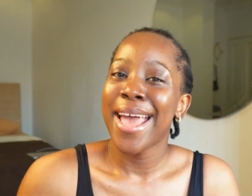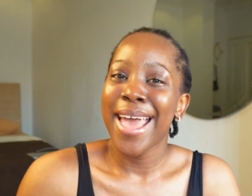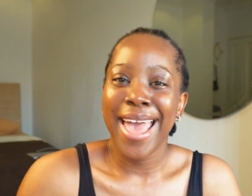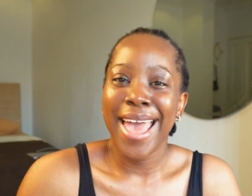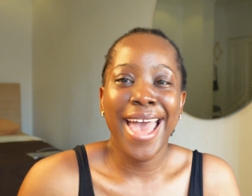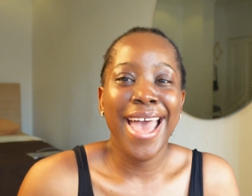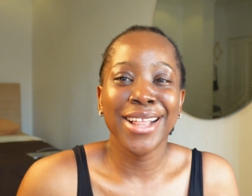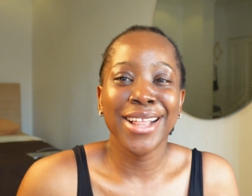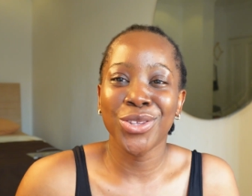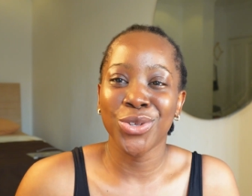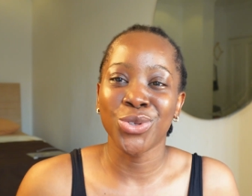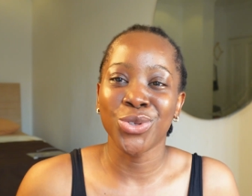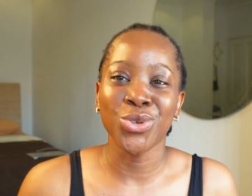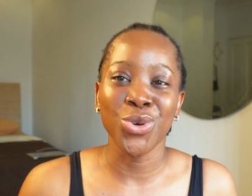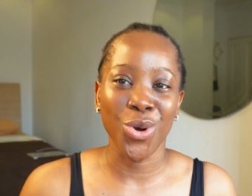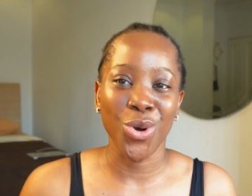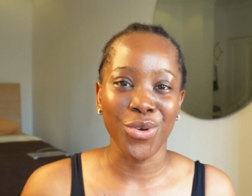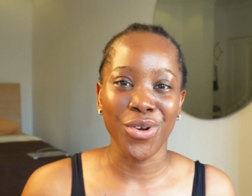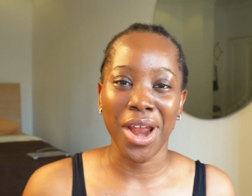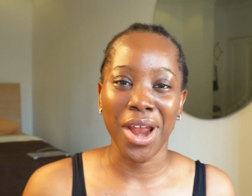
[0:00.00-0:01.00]
hair
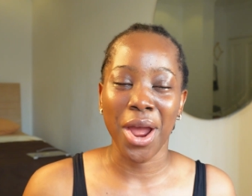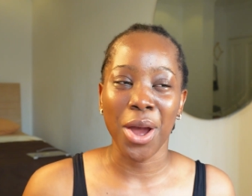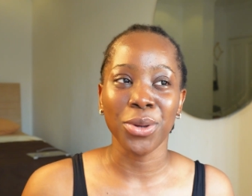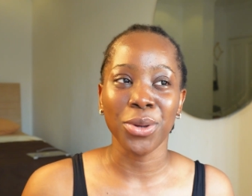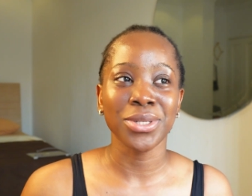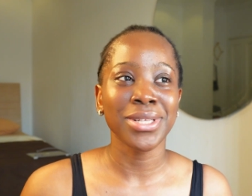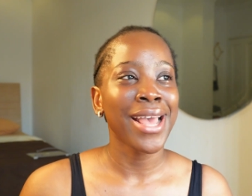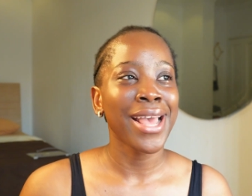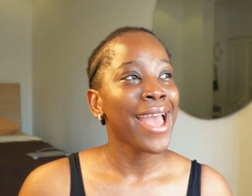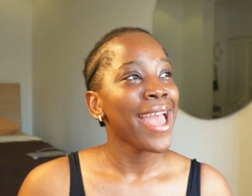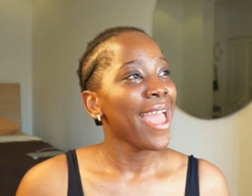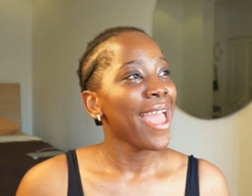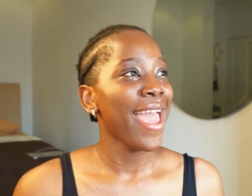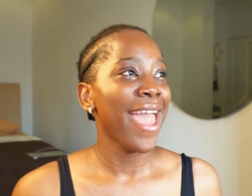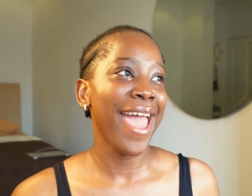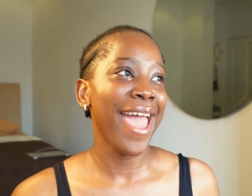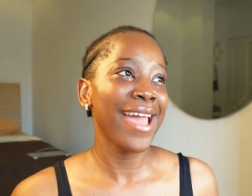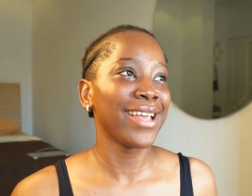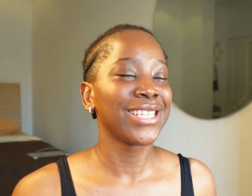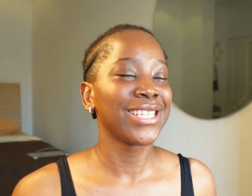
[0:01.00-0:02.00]
tutorials,
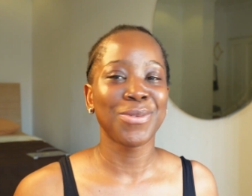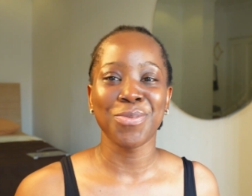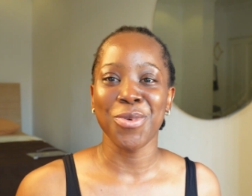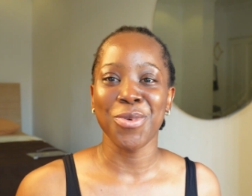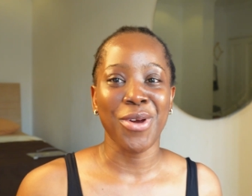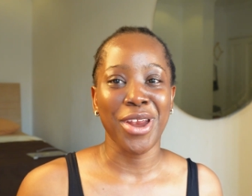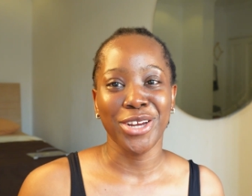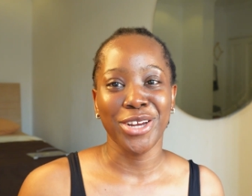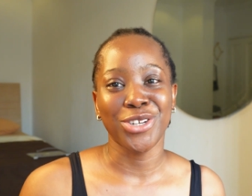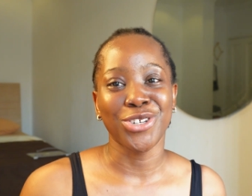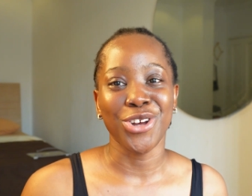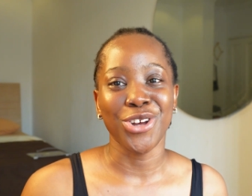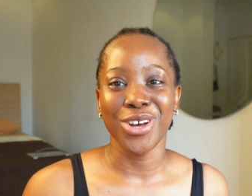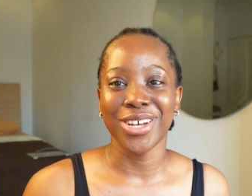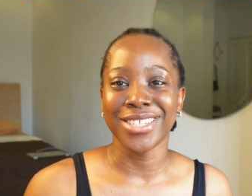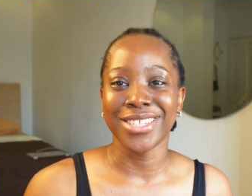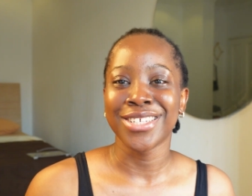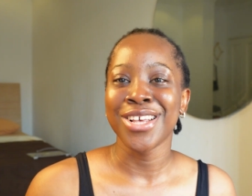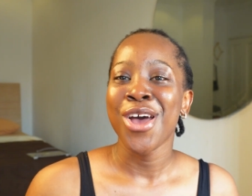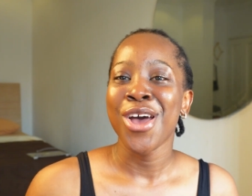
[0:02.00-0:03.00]
hair
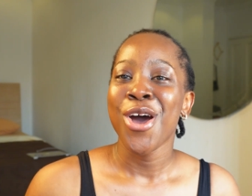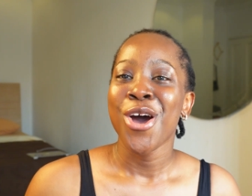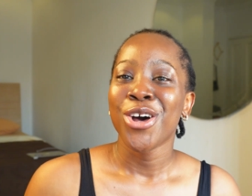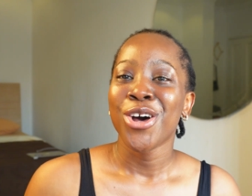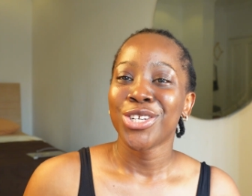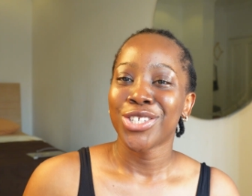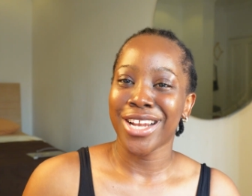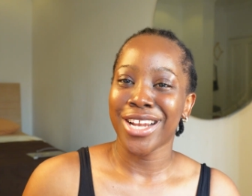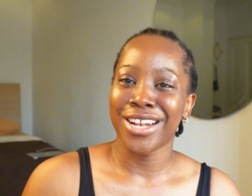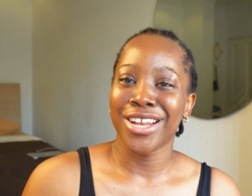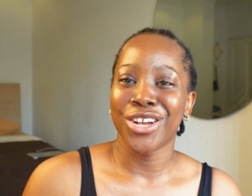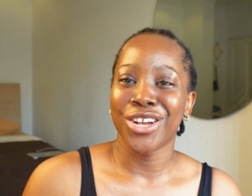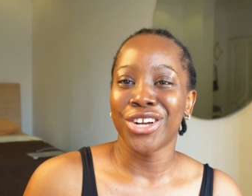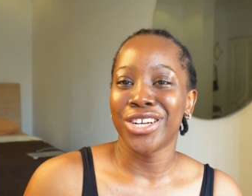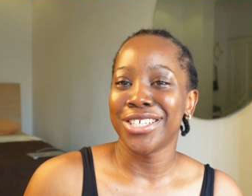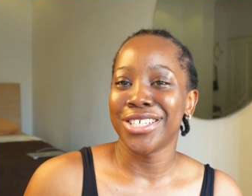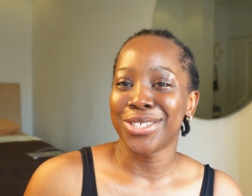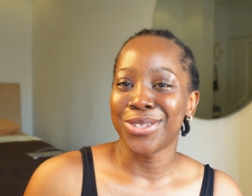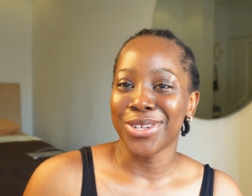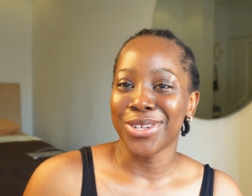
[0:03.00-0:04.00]
inspirations, so that the
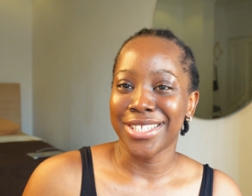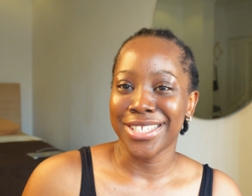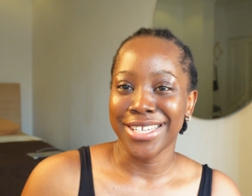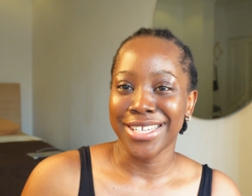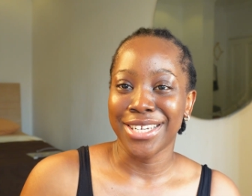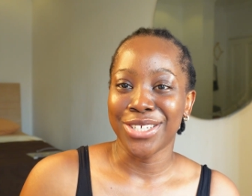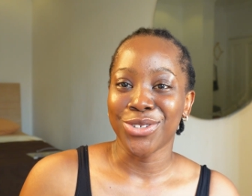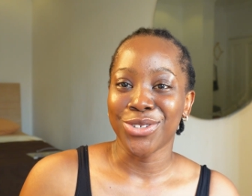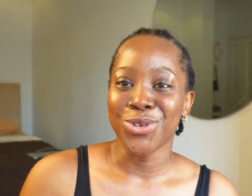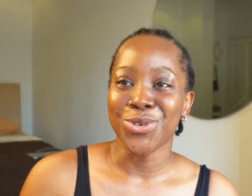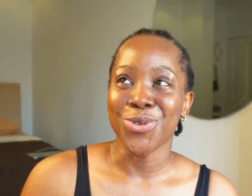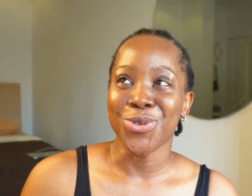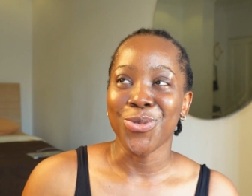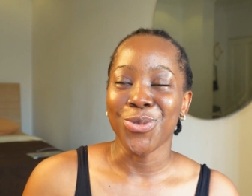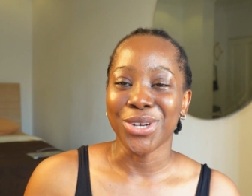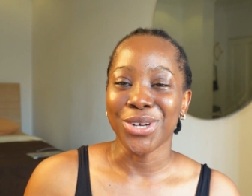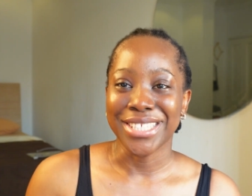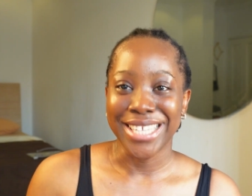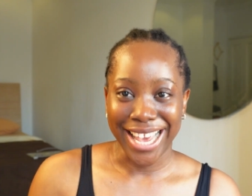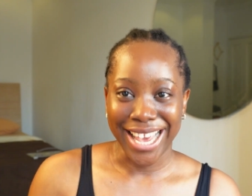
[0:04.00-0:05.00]
girlies don't say they don't know
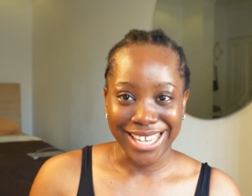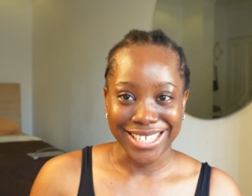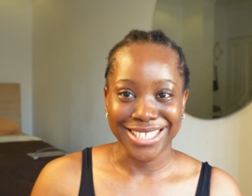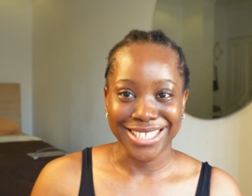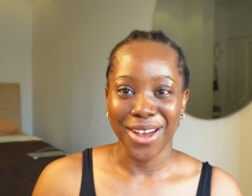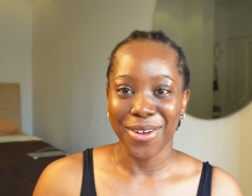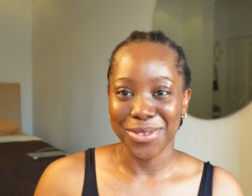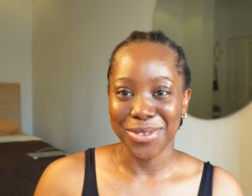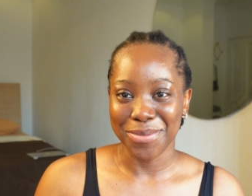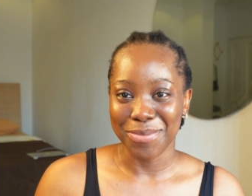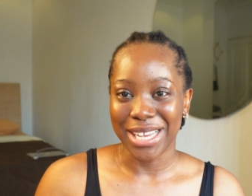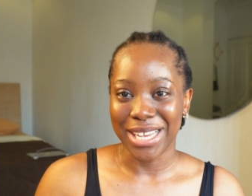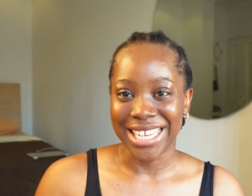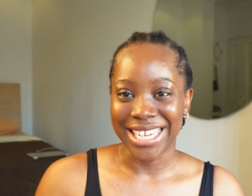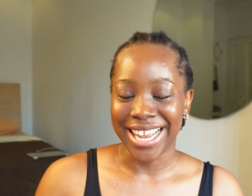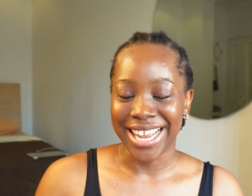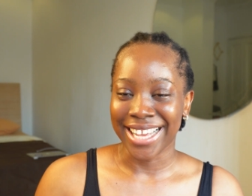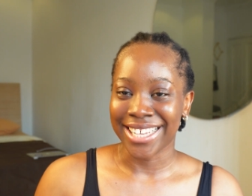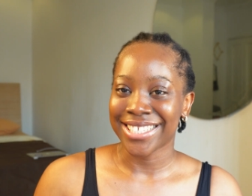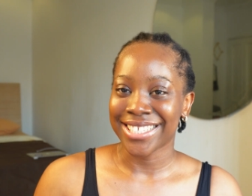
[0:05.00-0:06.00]
what hairstyle to make
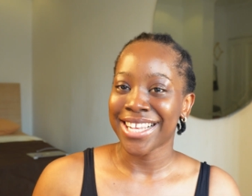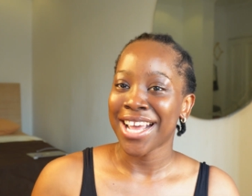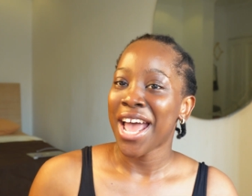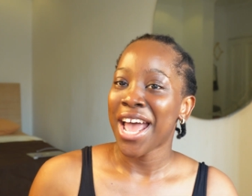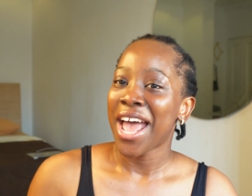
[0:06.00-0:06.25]
next.